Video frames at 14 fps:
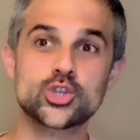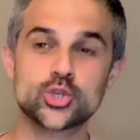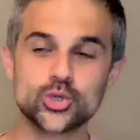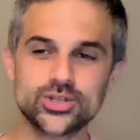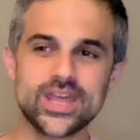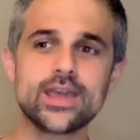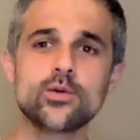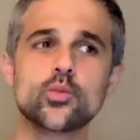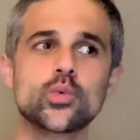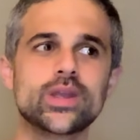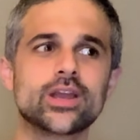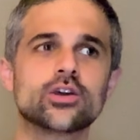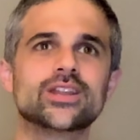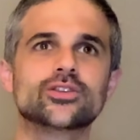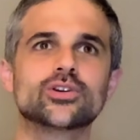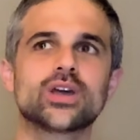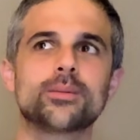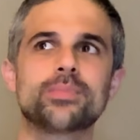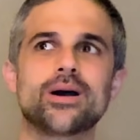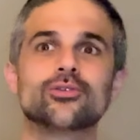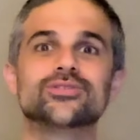Today, we're going to talk
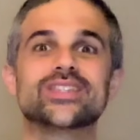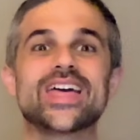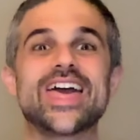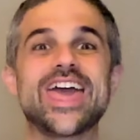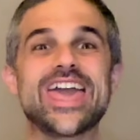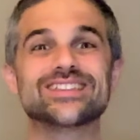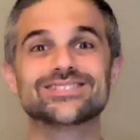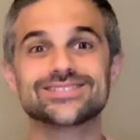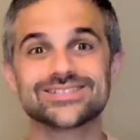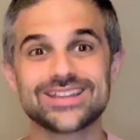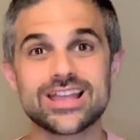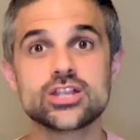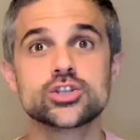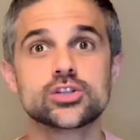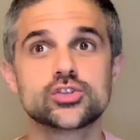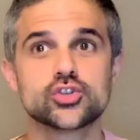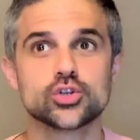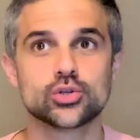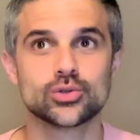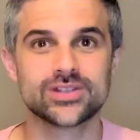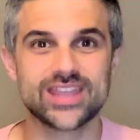about
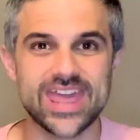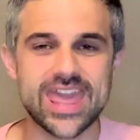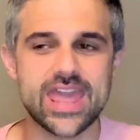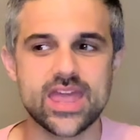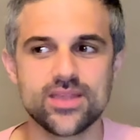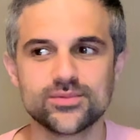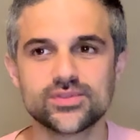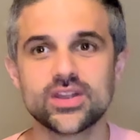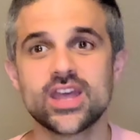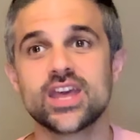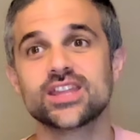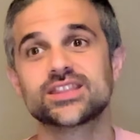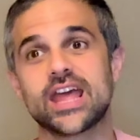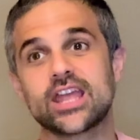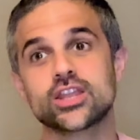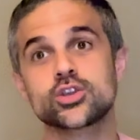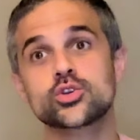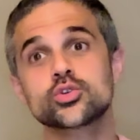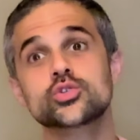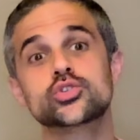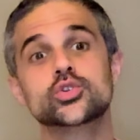essential games that
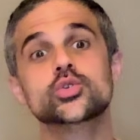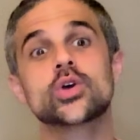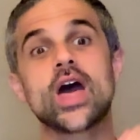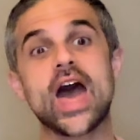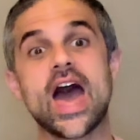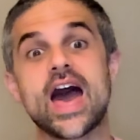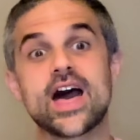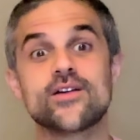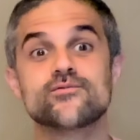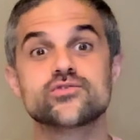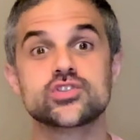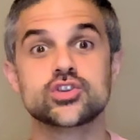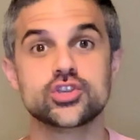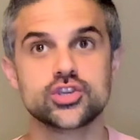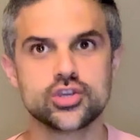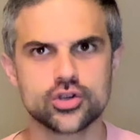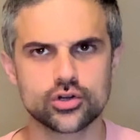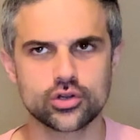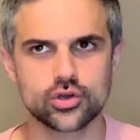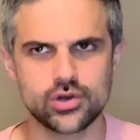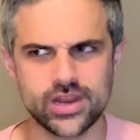you should have in your
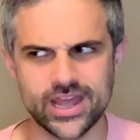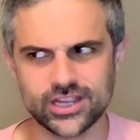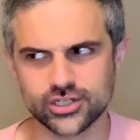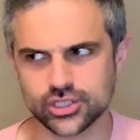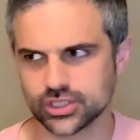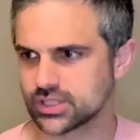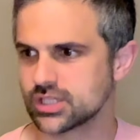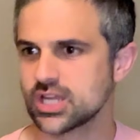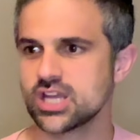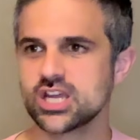collections.